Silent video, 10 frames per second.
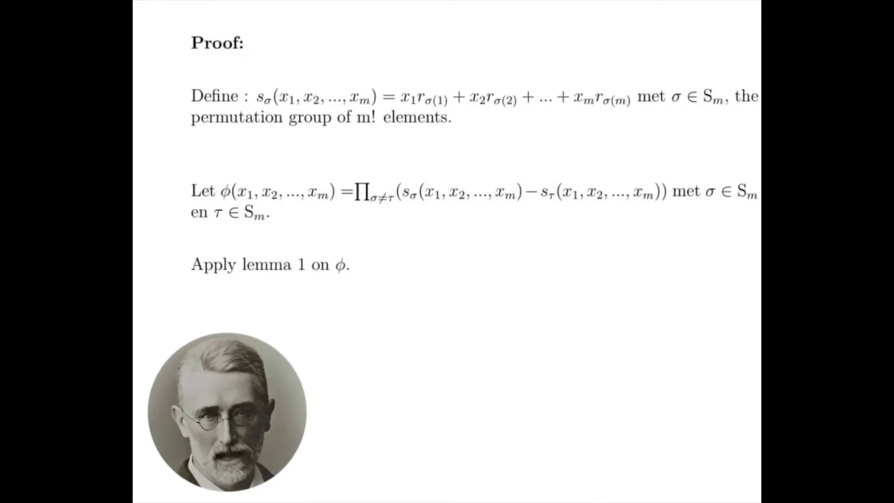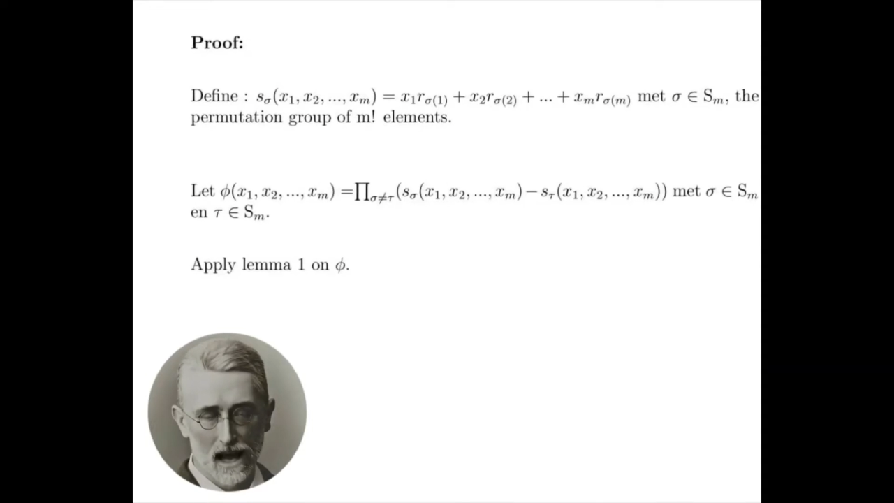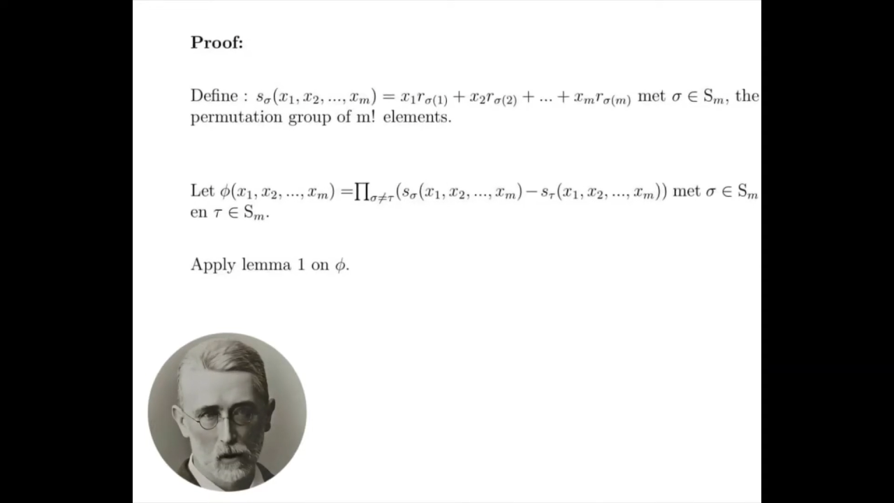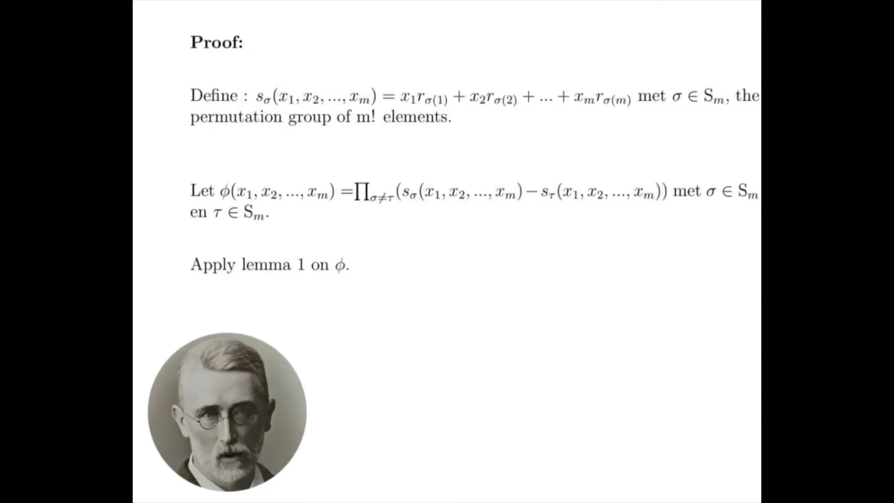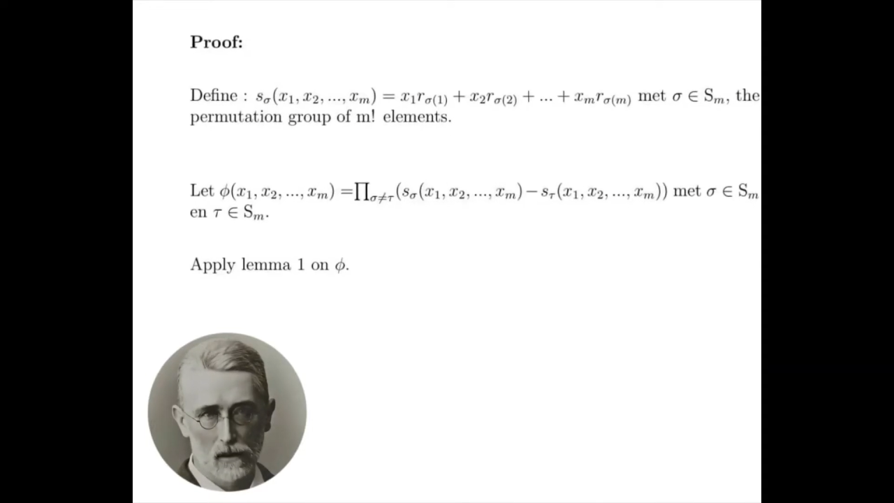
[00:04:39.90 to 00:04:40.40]

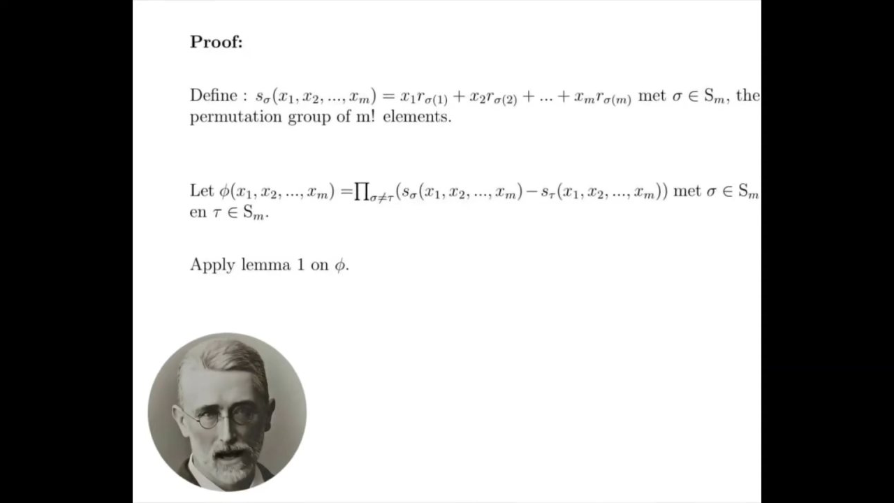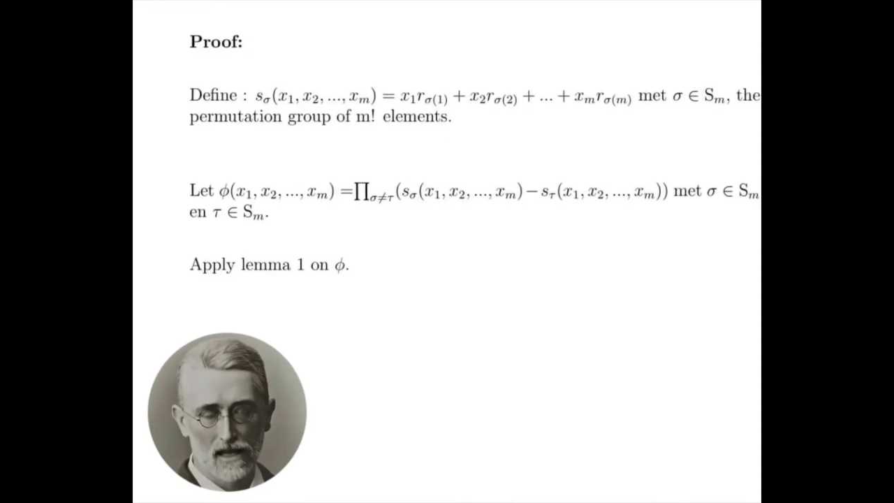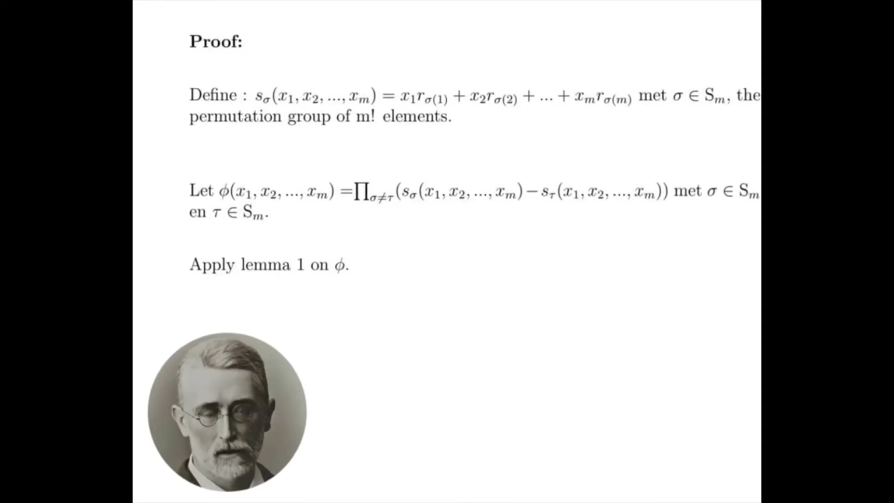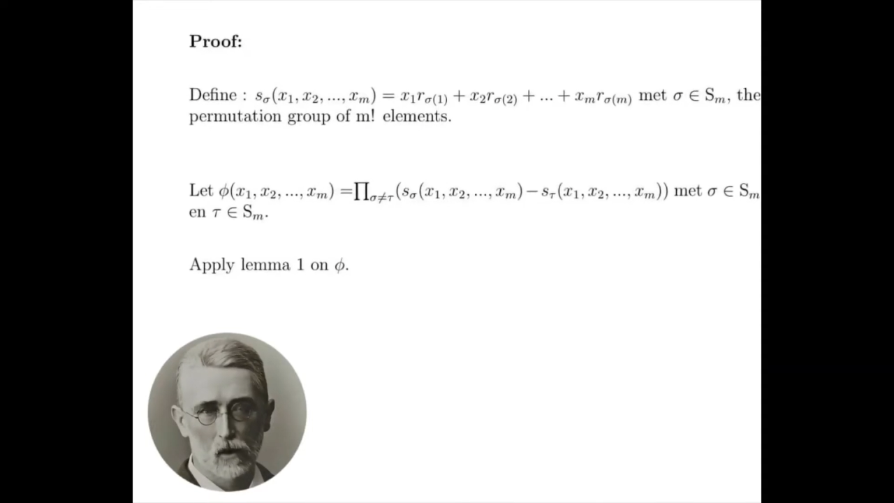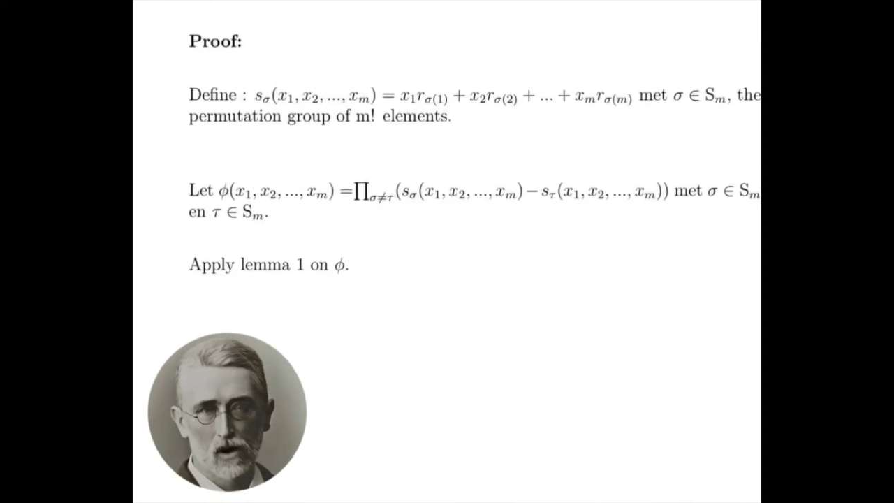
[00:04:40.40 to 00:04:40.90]
Then we
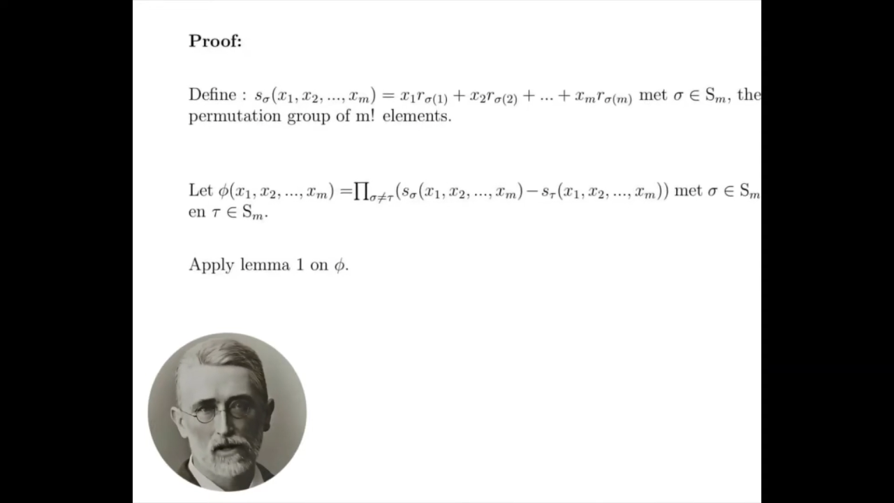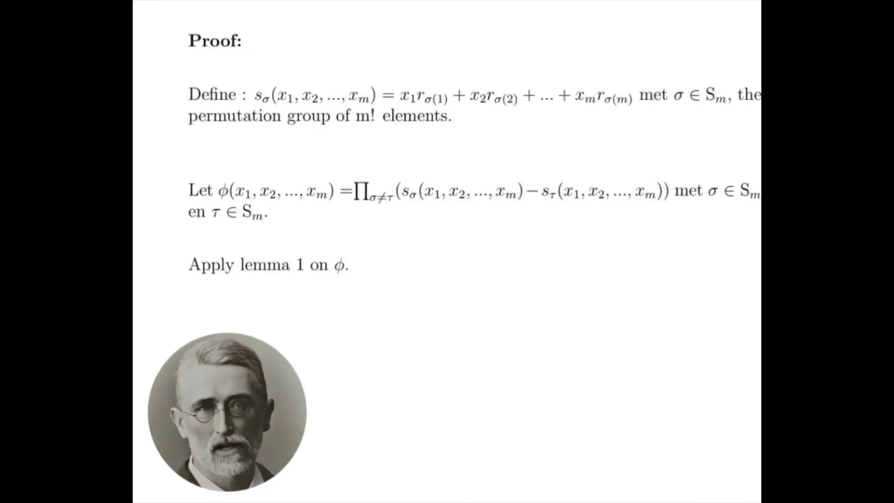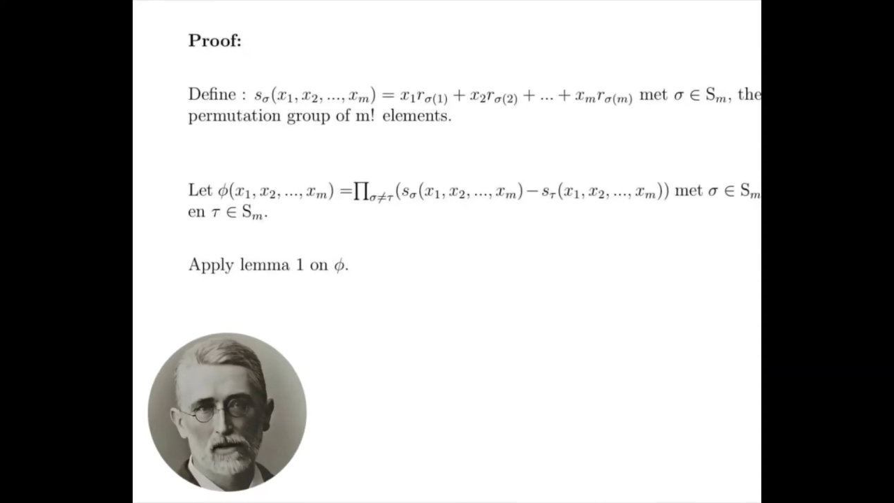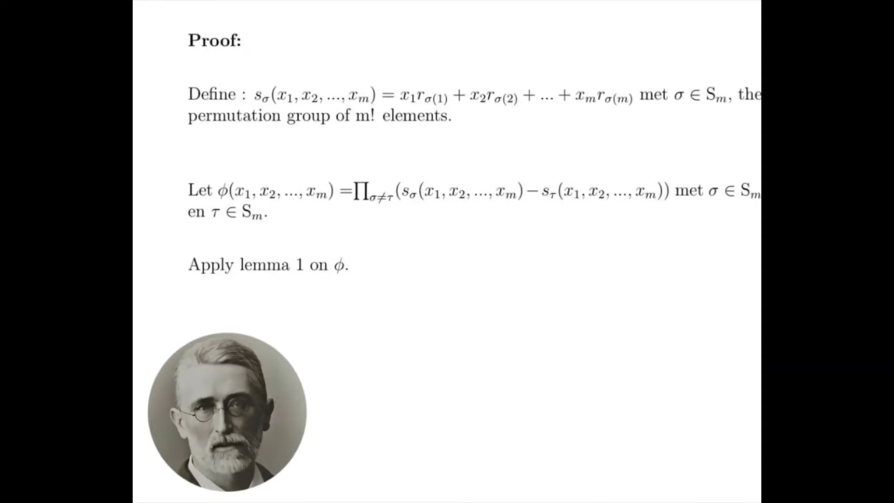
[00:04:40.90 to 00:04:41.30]
make the product